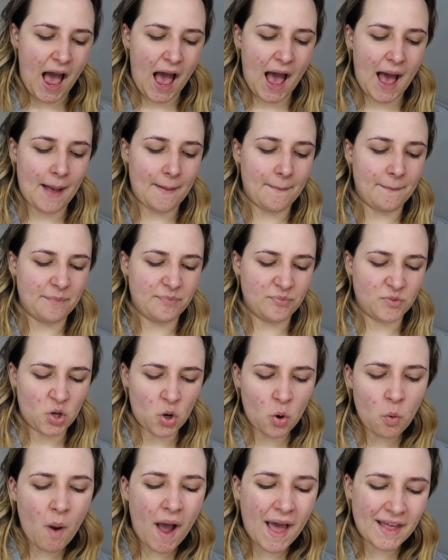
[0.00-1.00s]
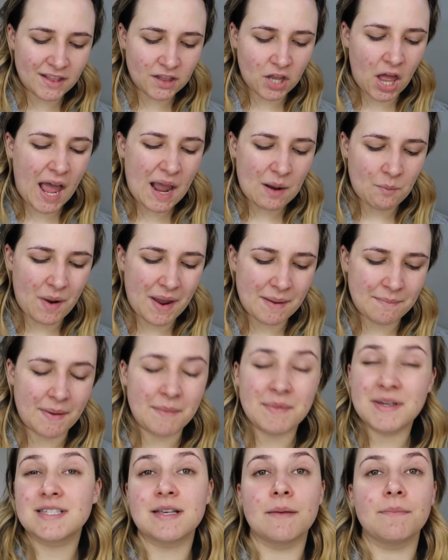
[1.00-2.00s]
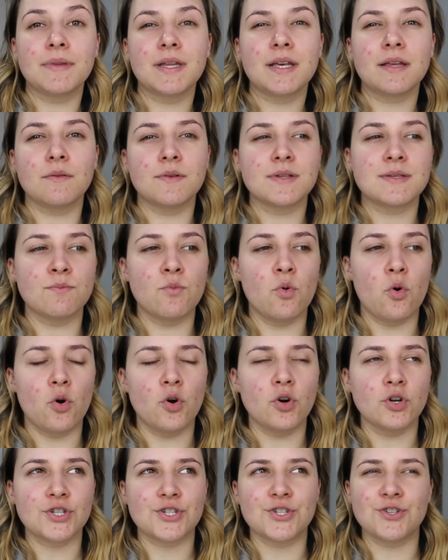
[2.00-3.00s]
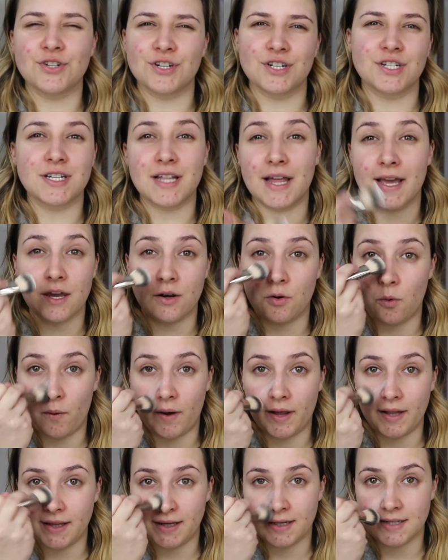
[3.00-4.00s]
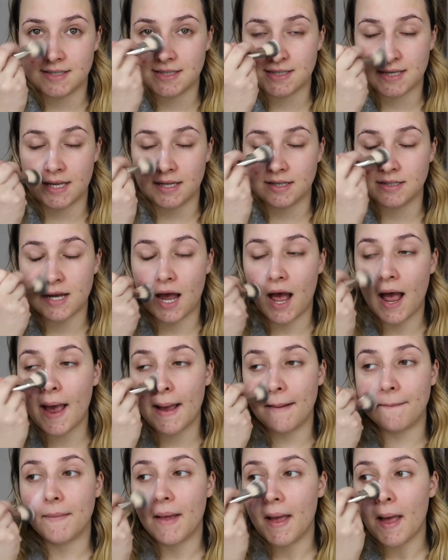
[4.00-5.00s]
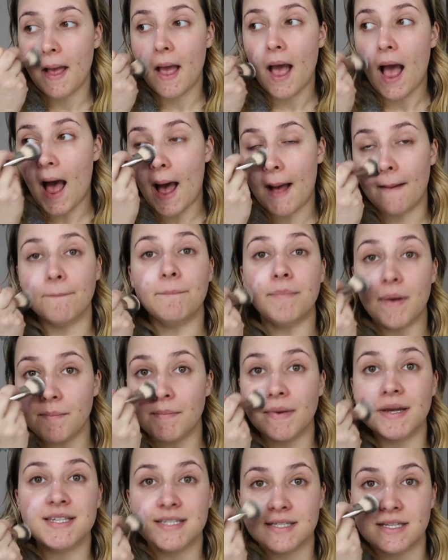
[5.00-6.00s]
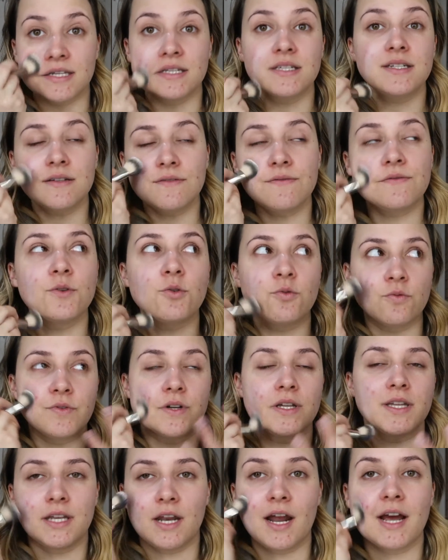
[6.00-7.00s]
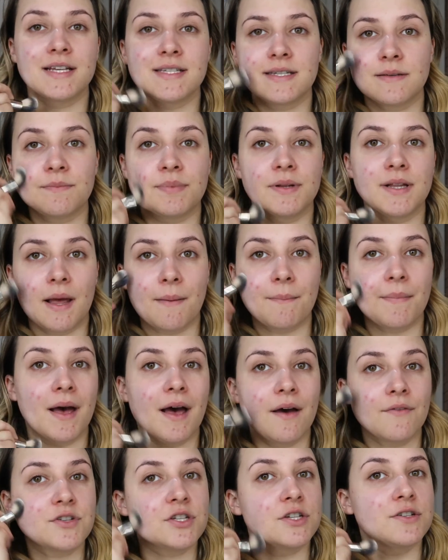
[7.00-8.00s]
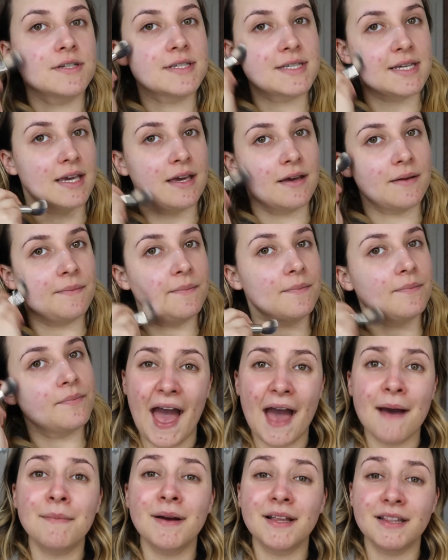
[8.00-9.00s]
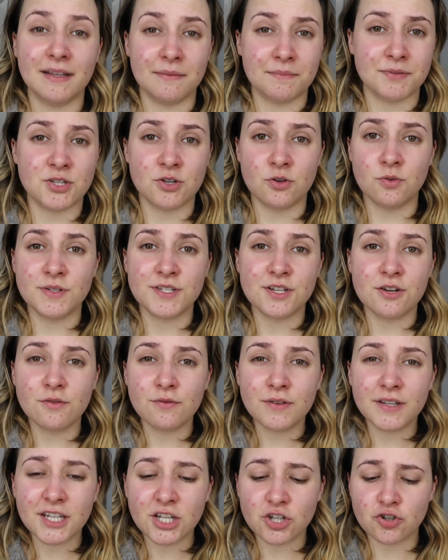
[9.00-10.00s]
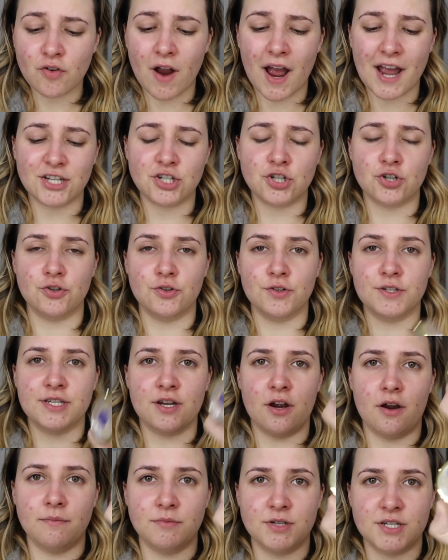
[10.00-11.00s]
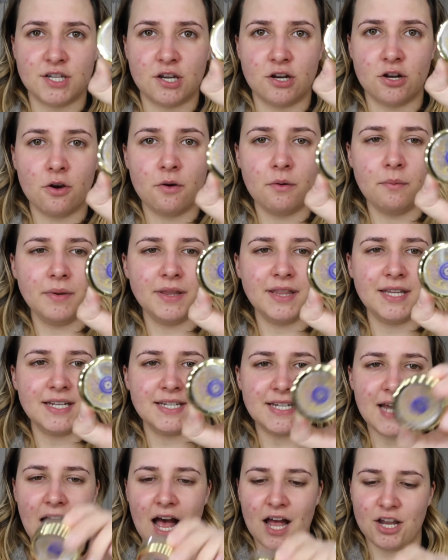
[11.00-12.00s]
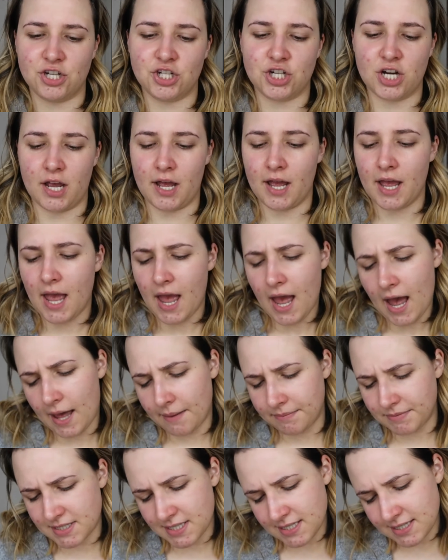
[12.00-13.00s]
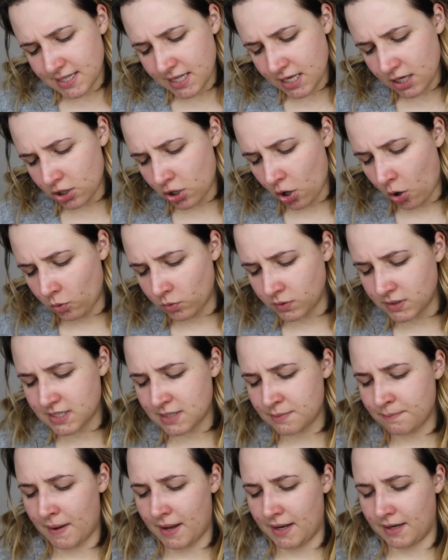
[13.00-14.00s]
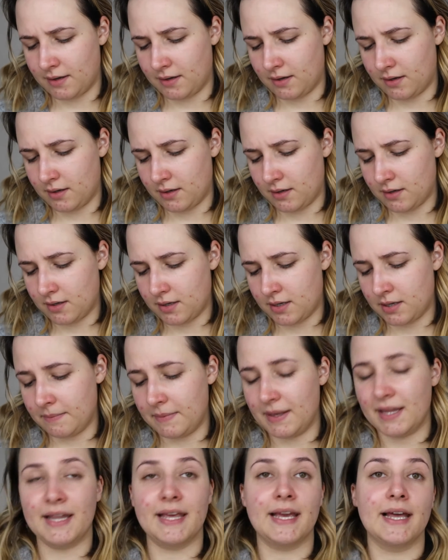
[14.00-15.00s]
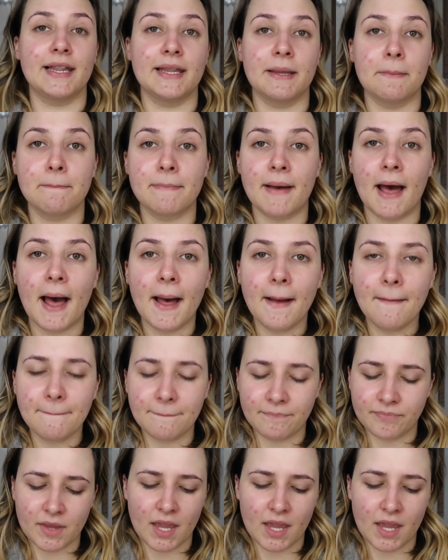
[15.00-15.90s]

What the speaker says: quite lightweight, maybe something that was more suited to like an oilier skin type, but my skin did feel really nice and plump after using it. And my lips are also really dry too, so I'm just gonna go in with the Tatcha. This is the Gold Spun Camellia Lip Balm.